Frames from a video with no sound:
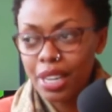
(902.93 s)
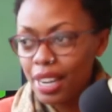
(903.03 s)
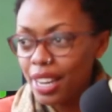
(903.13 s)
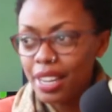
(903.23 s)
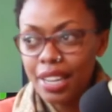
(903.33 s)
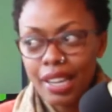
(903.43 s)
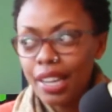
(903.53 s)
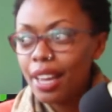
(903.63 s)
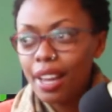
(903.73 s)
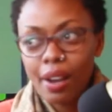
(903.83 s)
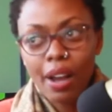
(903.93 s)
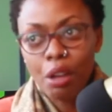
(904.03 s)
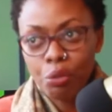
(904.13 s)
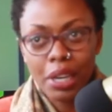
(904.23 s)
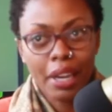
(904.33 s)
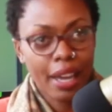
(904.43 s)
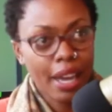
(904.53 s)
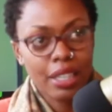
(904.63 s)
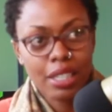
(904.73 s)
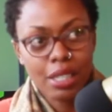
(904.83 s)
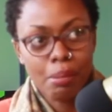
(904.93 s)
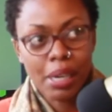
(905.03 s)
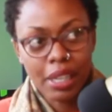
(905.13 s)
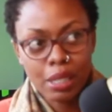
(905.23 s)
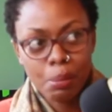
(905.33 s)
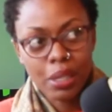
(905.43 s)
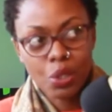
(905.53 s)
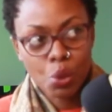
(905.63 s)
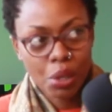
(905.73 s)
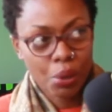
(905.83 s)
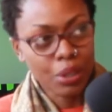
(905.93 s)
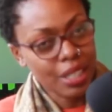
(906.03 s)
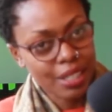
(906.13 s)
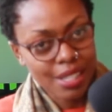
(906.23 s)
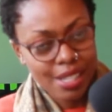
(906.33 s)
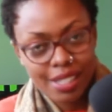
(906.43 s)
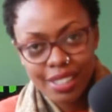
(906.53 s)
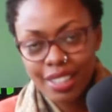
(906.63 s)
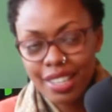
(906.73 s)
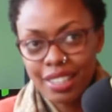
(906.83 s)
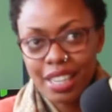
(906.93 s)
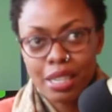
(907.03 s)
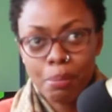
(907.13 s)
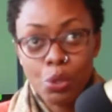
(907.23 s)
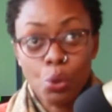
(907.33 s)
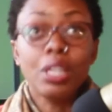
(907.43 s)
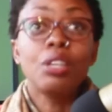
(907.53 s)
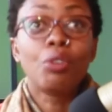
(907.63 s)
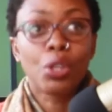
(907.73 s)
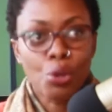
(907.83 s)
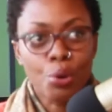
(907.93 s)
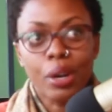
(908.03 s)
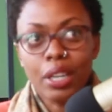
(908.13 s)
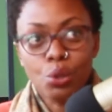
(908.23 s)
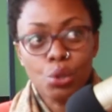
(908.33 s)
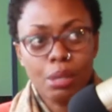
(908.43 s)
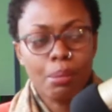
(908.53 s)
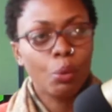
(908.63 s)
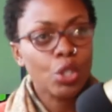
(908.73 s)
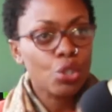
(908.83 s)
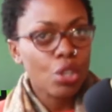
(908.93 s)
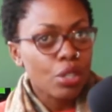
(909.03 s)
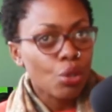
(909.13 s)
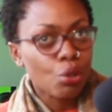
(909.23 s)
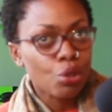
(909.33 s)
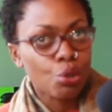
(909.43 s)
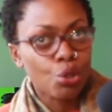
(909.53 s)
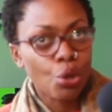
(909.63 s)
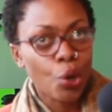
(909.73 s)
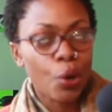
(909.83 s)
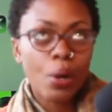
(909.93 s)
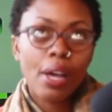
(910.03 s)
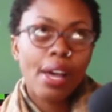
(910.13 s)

And I feel like I had a similar experience to the audience in that episode, even though I know Sheba, which just goes to show